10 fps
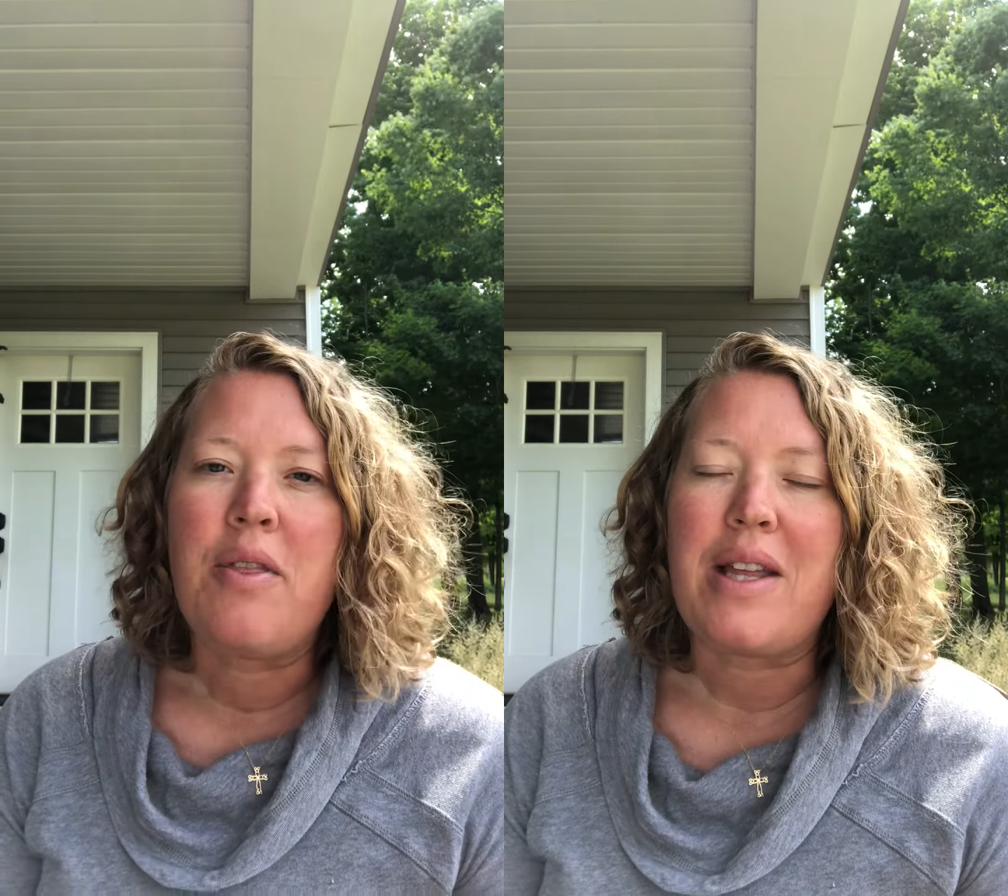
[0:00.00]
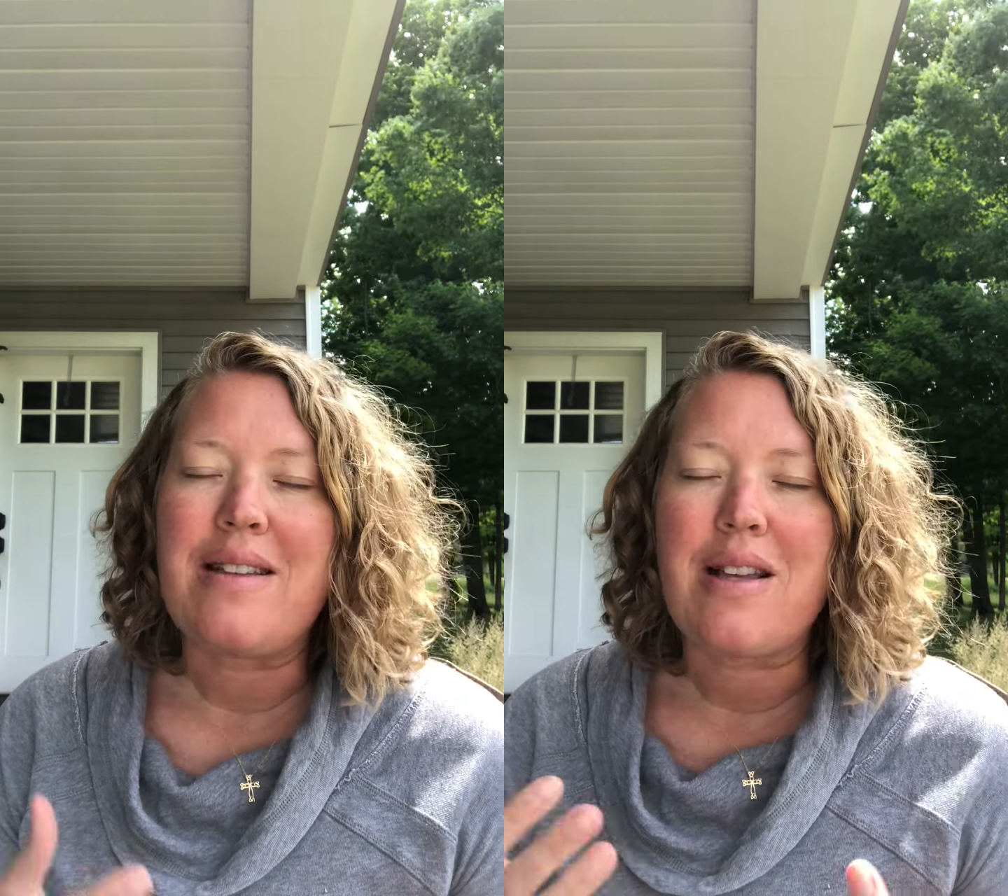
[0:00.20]

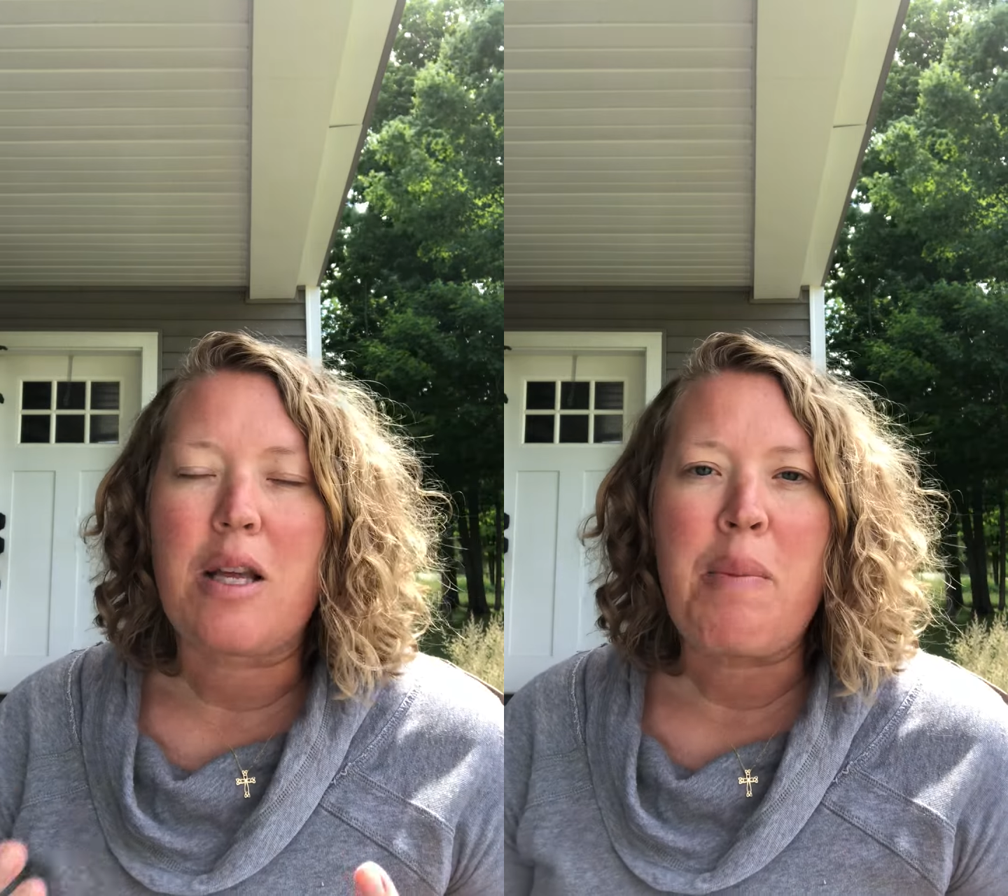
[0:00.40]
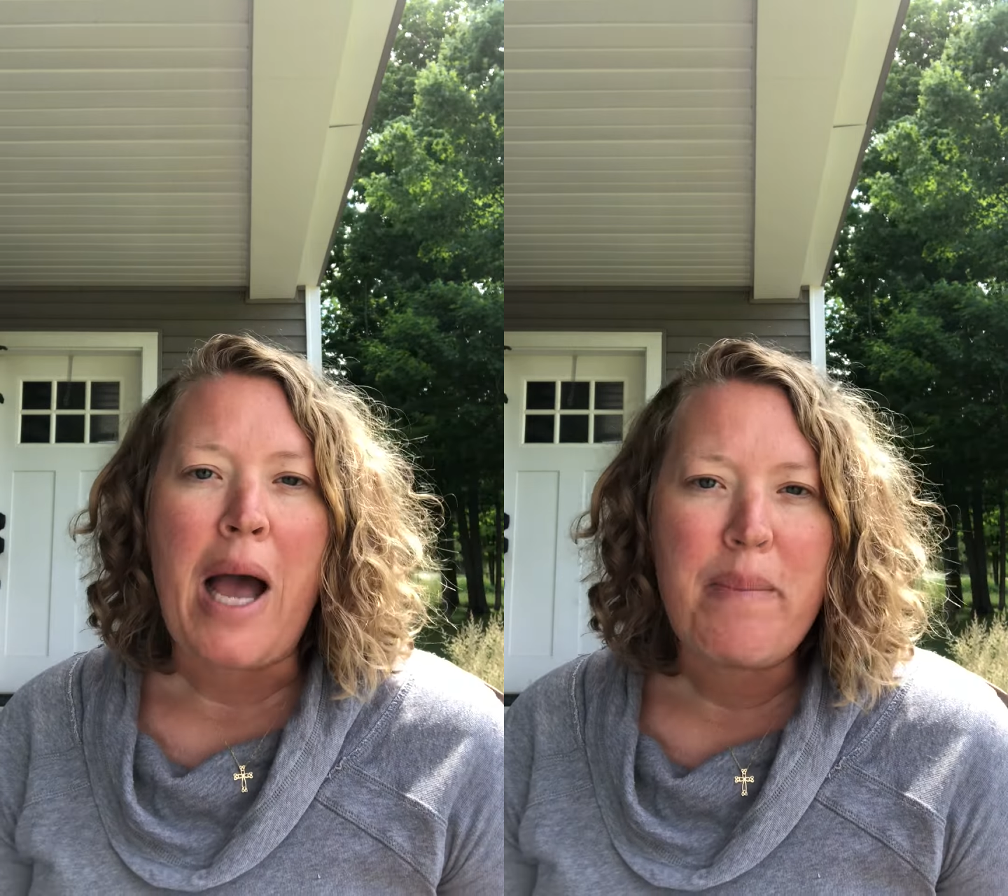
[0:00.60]
Things
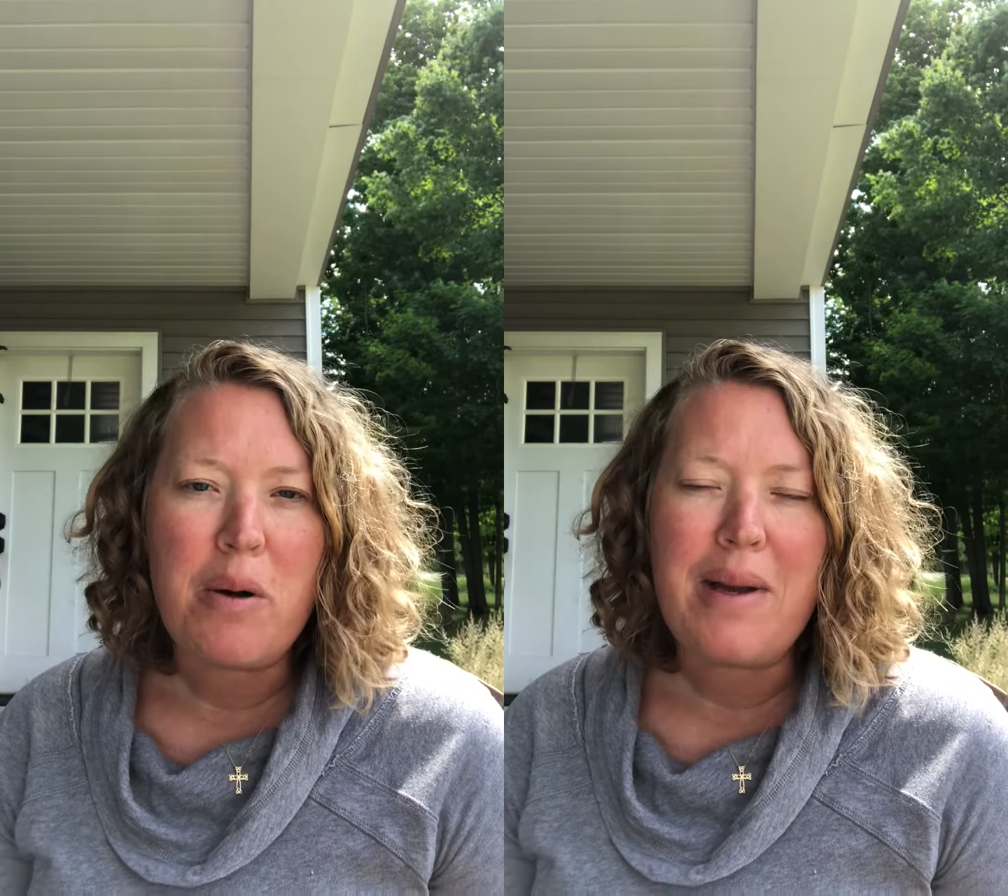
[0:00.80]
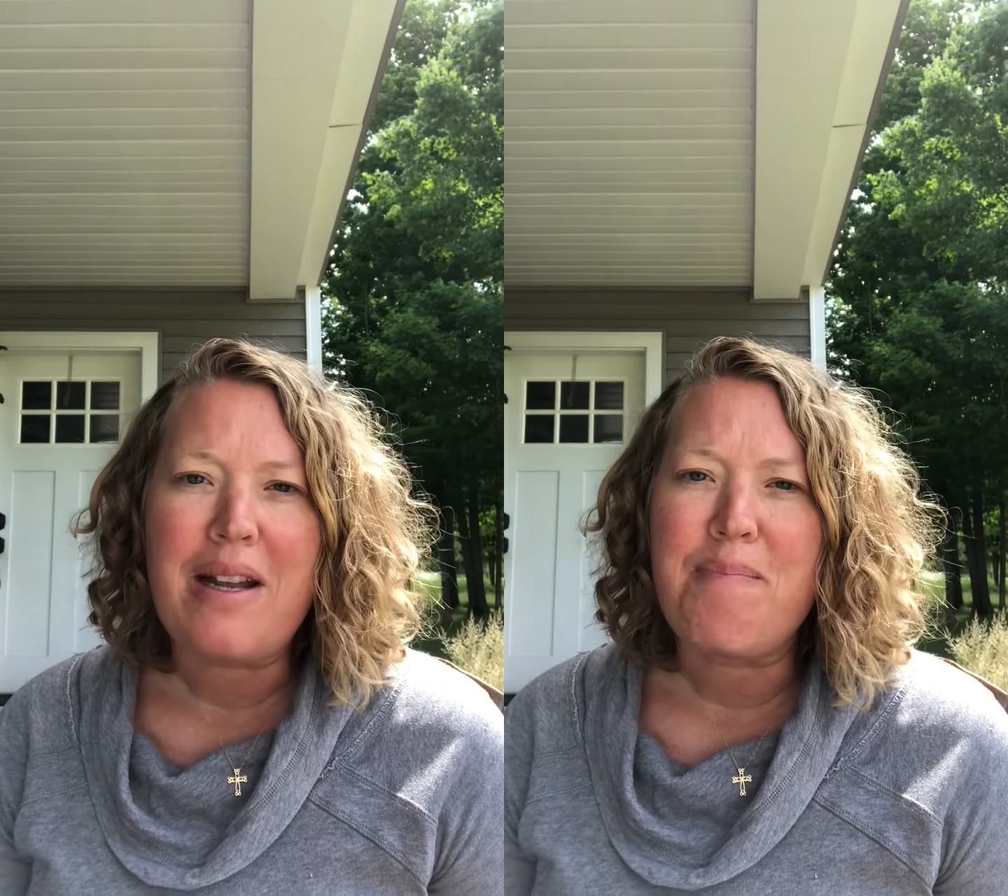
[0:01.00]
like
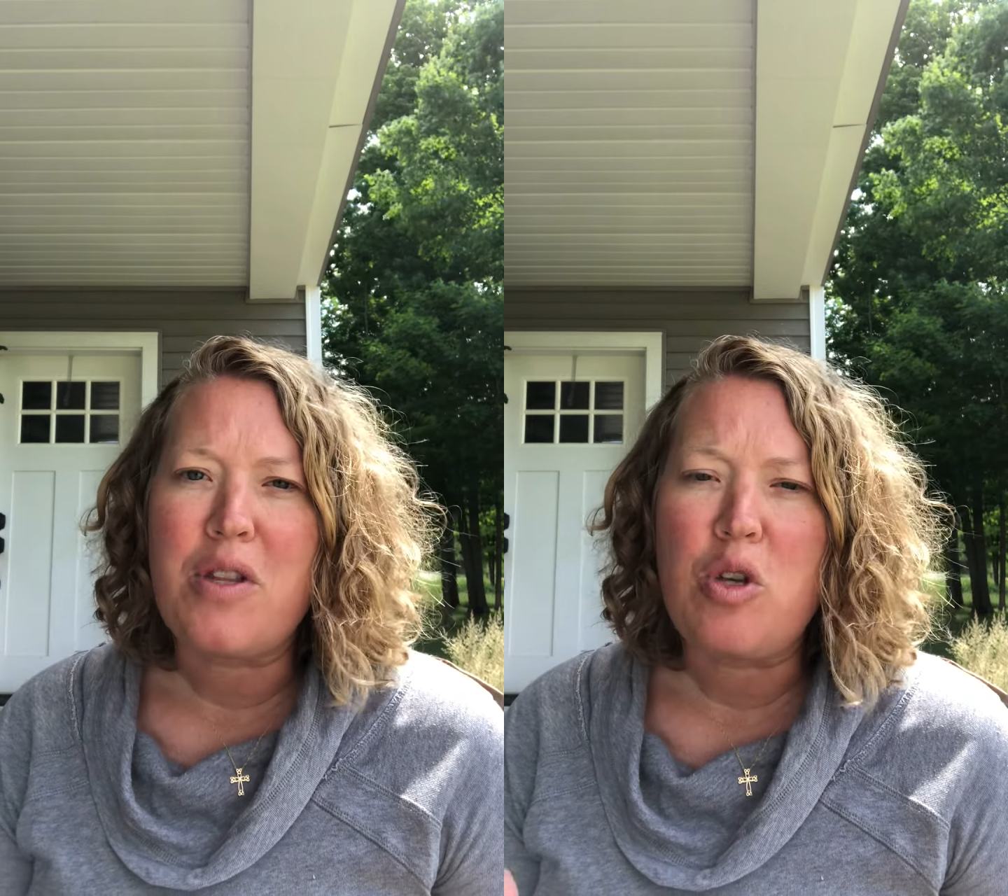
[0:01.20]
peppermint,